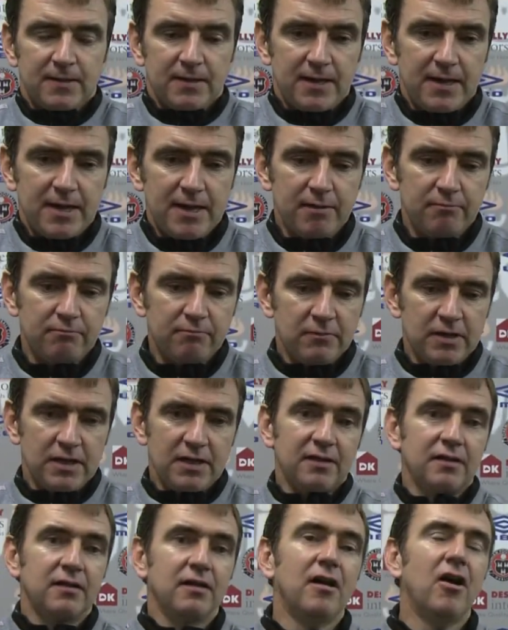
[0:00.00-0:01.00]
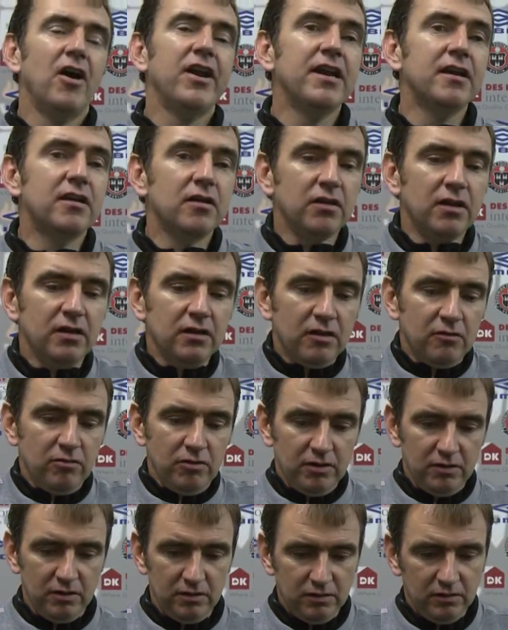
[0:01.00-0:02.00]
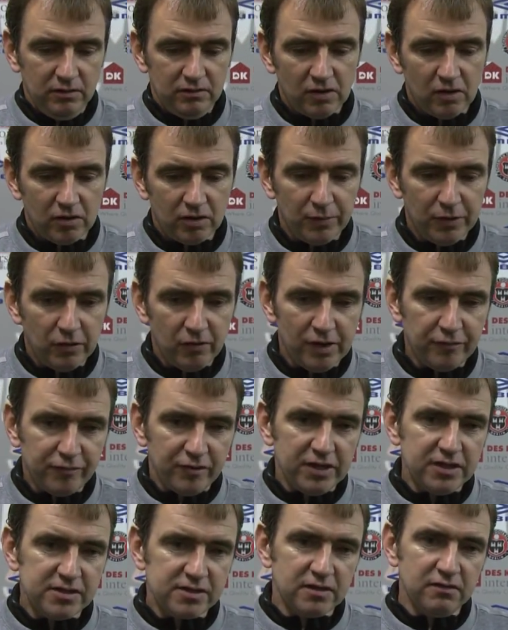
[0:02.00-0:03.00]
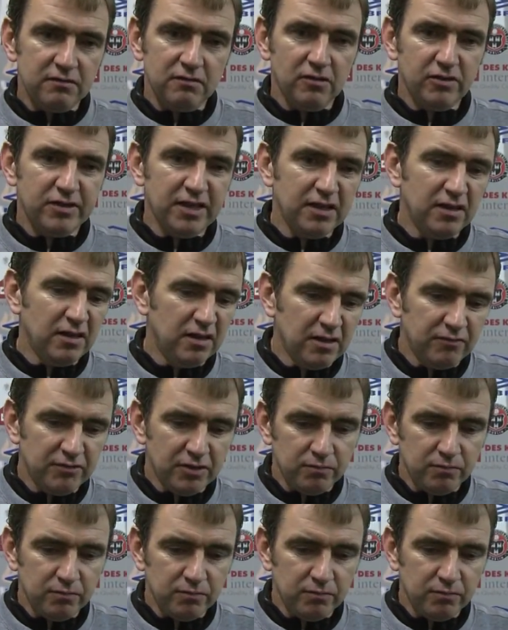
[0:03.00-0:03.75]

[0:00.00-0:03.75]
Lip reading: I think you talk about referees, and I think you're giving